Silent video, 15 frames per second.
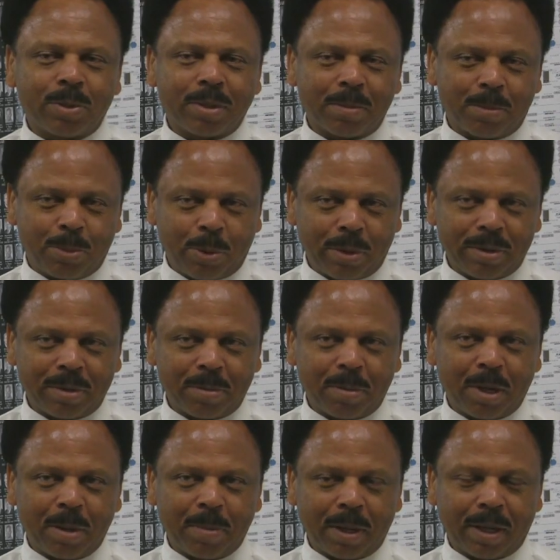was important to
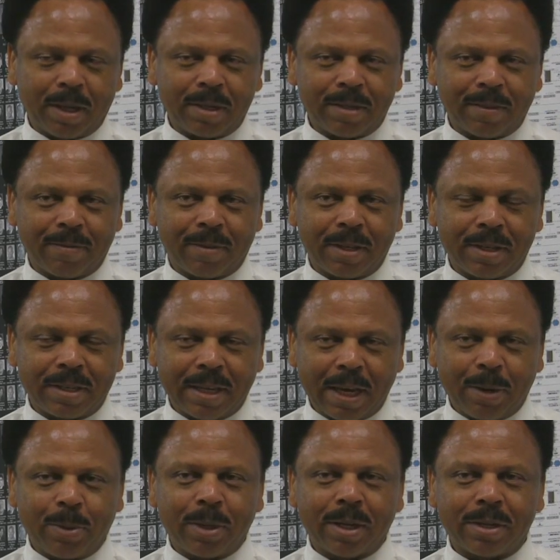me because of the
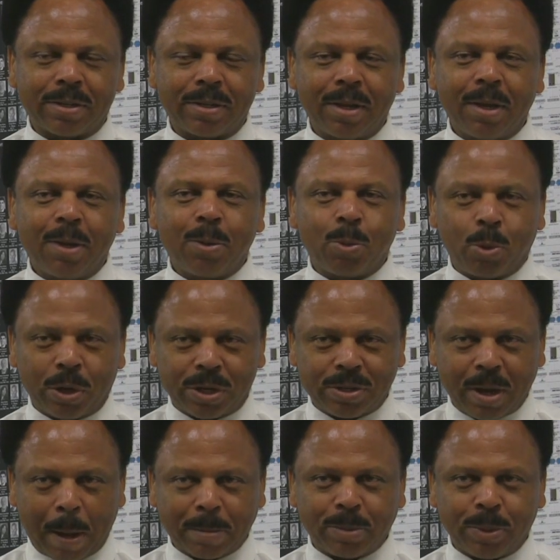synchronous
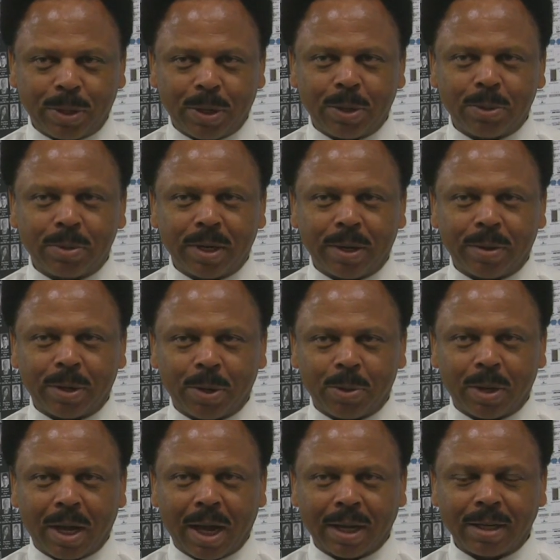workshops we hold here at
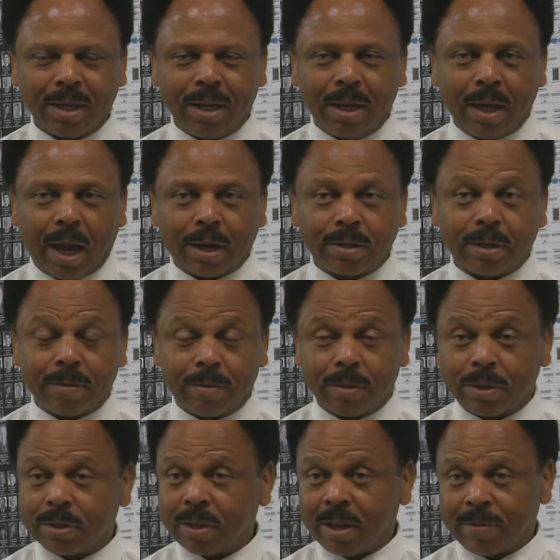ODOT, actually for
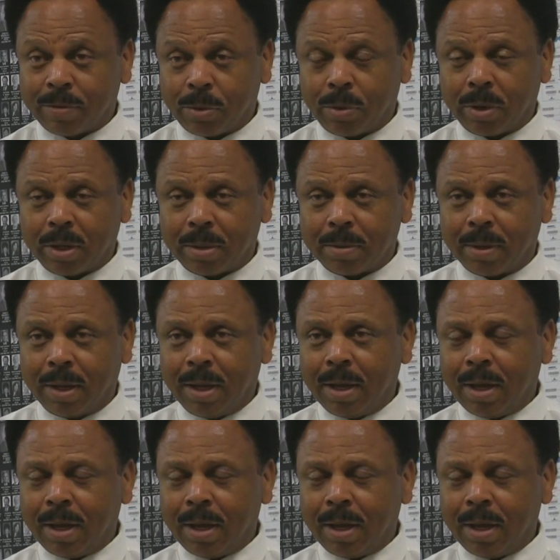the state of Oregon.